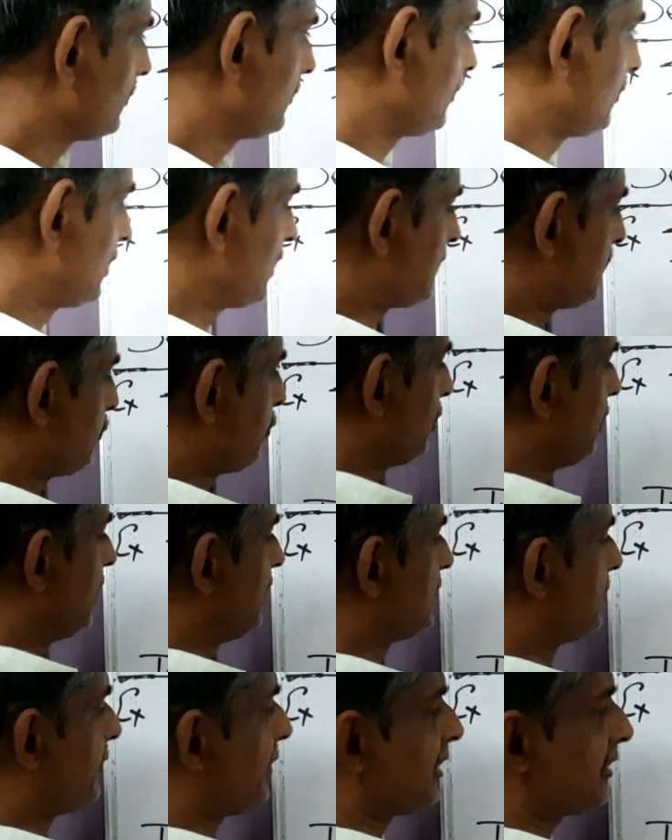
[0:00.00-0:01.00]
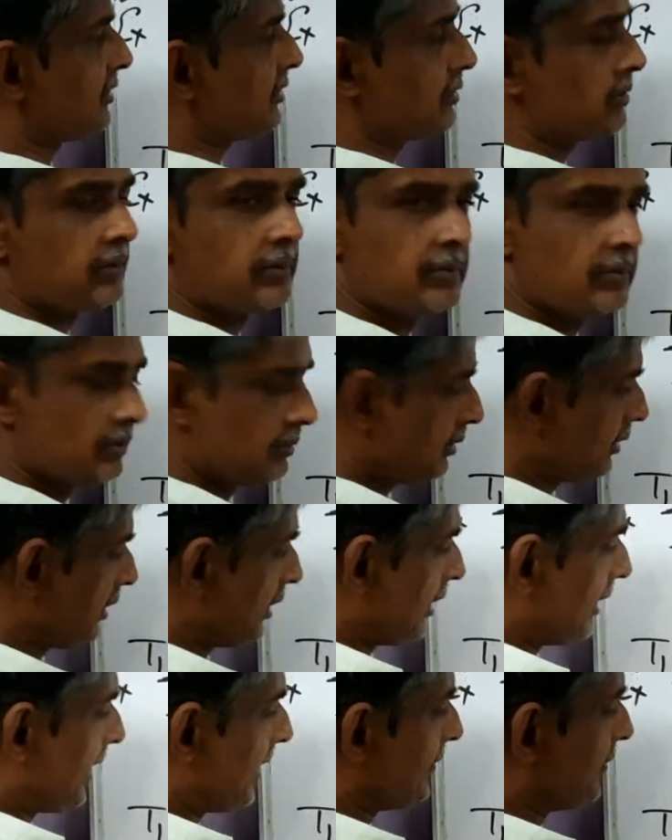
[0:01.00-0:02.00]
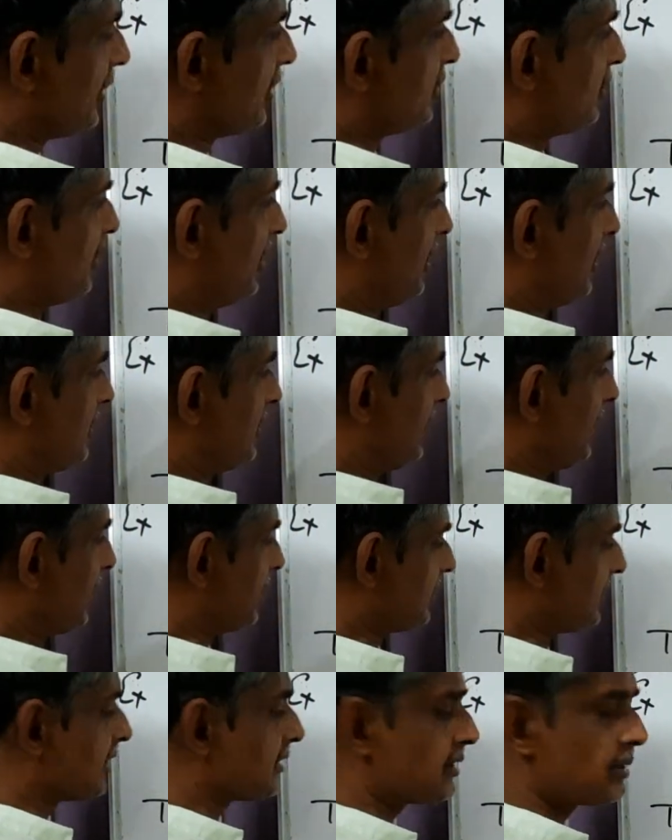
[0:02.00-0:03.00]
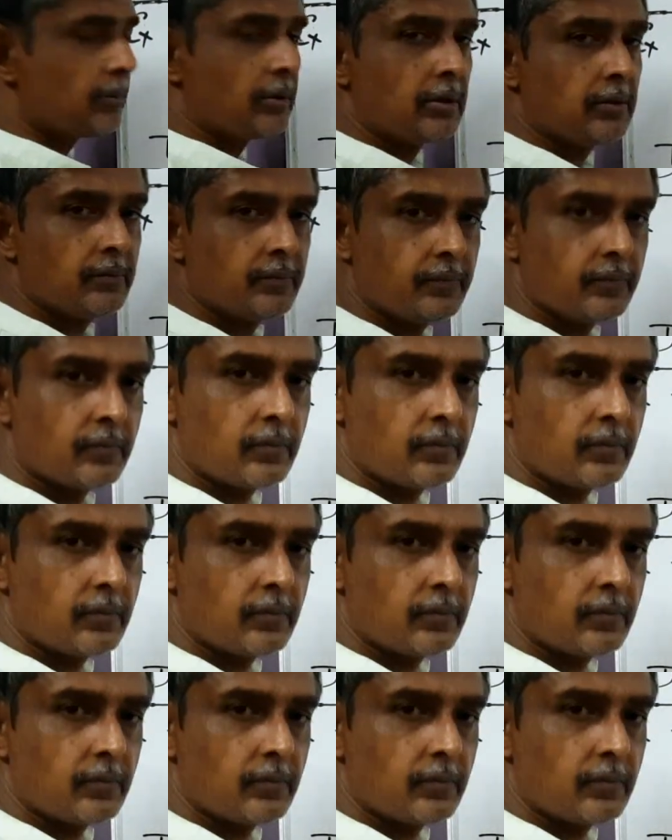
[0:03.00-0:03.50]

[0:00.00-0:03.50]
This pulley is fixed and this string is inextensible.